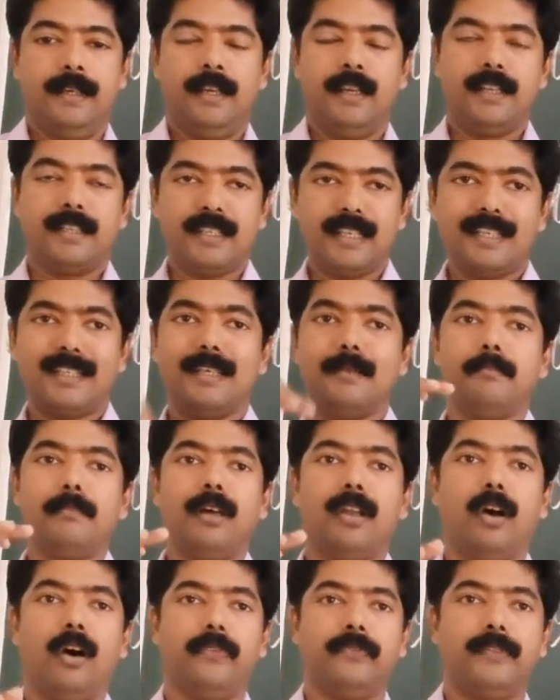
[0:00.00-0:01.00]
It is a symbol
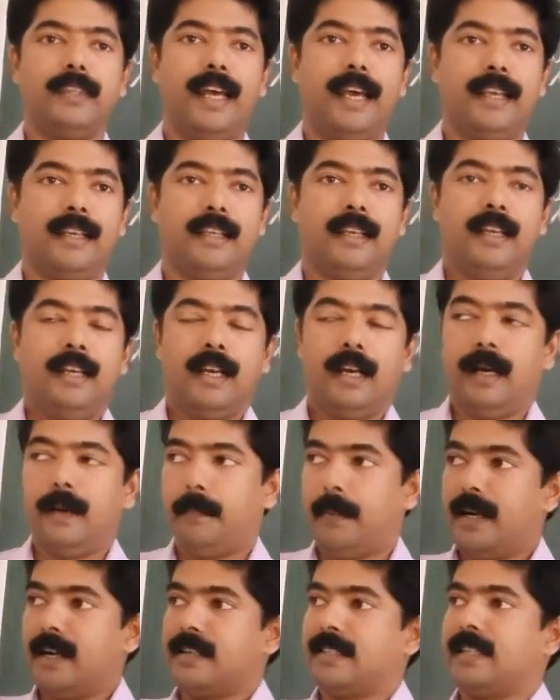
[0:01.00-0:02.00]
of that
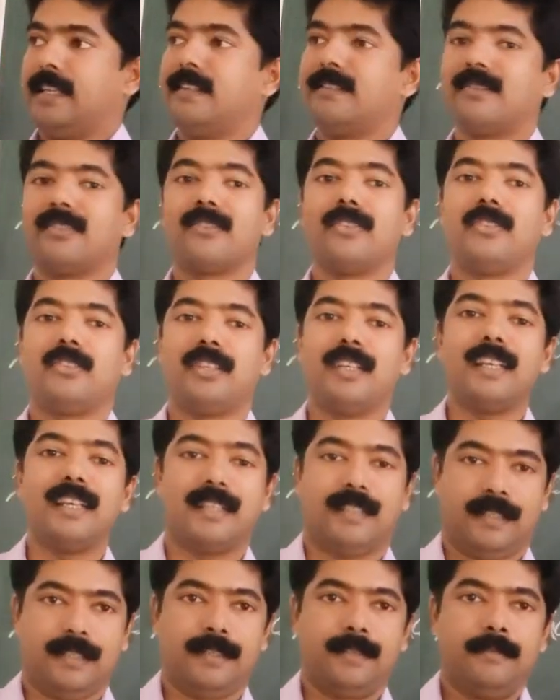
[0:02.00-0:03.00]
person's
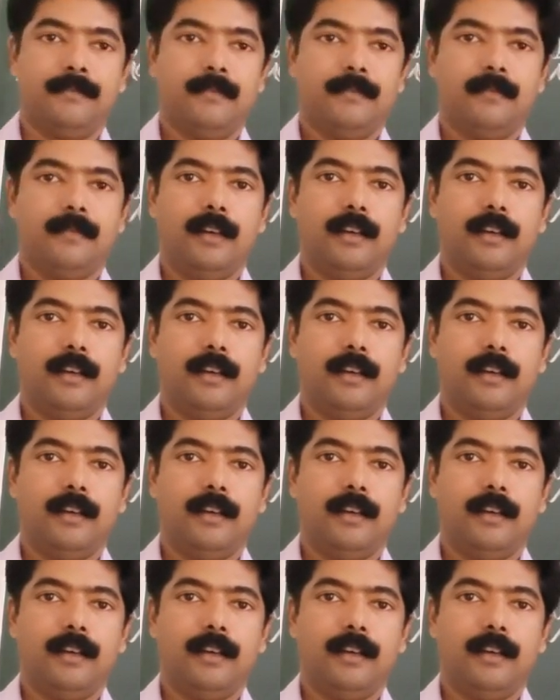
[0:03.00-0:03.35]
richness.